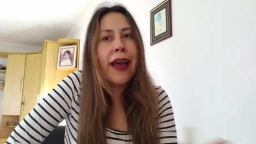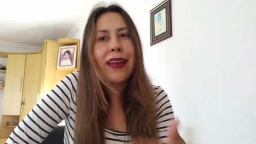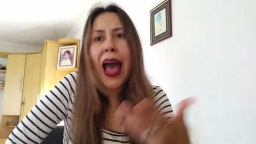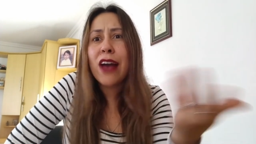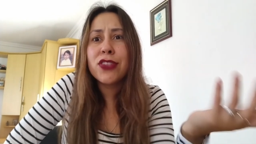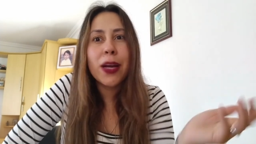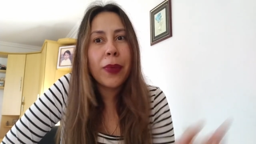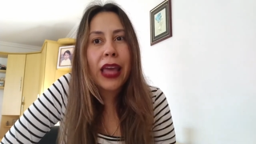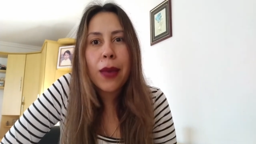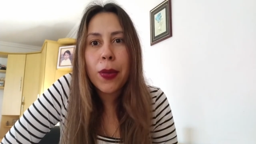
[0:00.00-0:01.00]
And after I
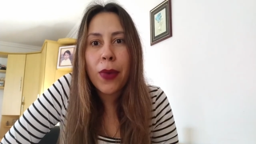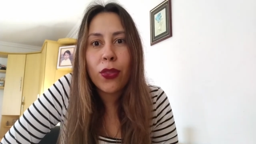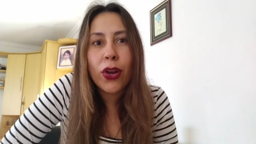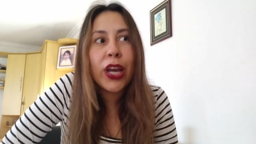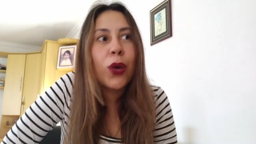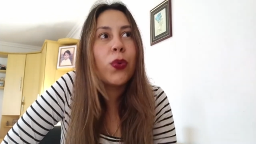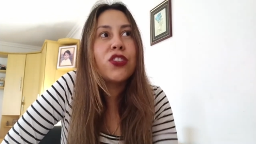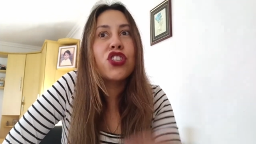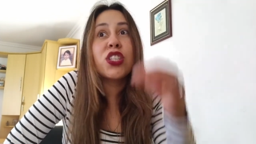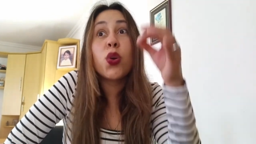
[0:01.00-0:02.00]
became a mother, it
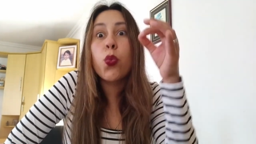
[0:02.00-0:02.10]
was just